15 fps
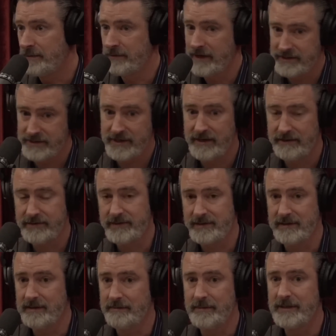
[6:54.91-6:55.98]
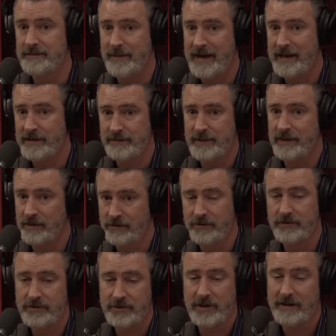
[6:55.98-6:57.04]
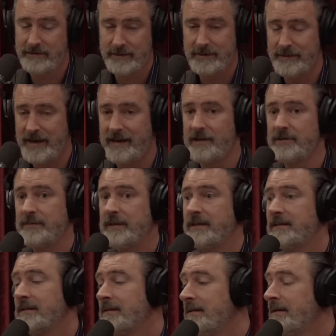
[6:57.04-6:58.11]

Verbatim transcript: Brezhnev's mismanagement, Khrushchev's mismanagement,